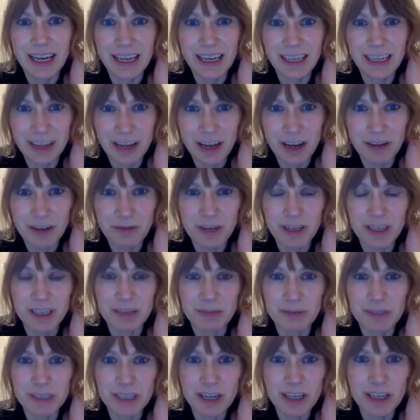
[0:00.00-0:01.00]

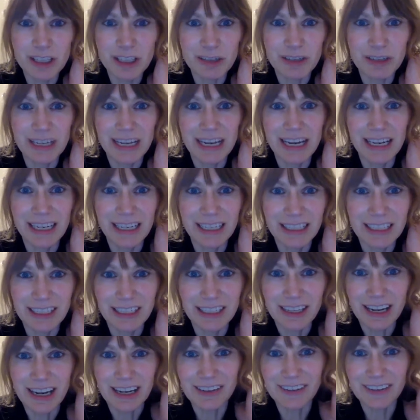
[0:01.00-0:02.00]
it was also in the 80s that
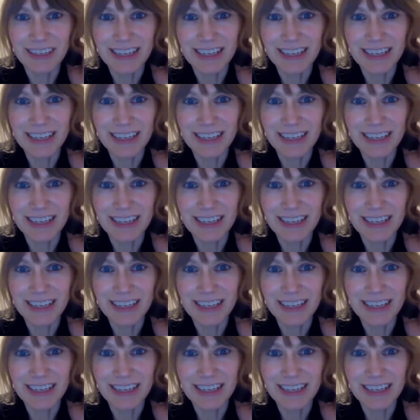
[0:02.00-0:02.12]
a lot of the